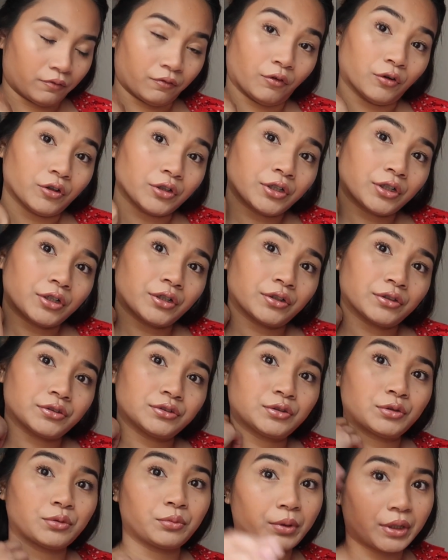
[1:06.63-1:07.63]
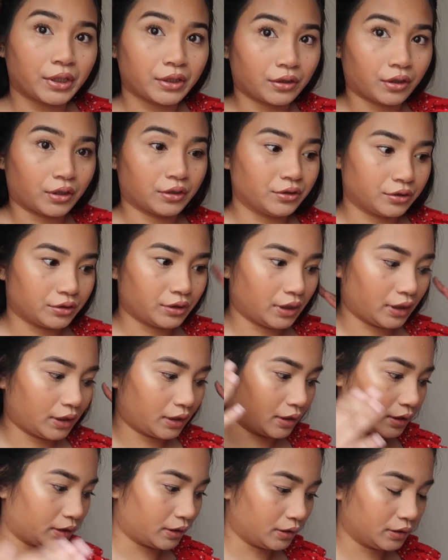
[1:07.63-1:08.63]
for her to wear on her
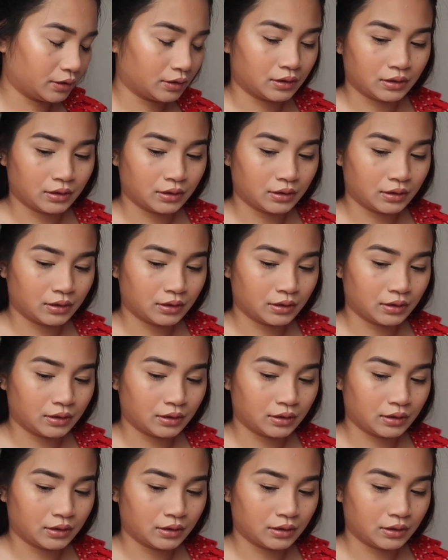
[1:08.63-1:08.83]
head.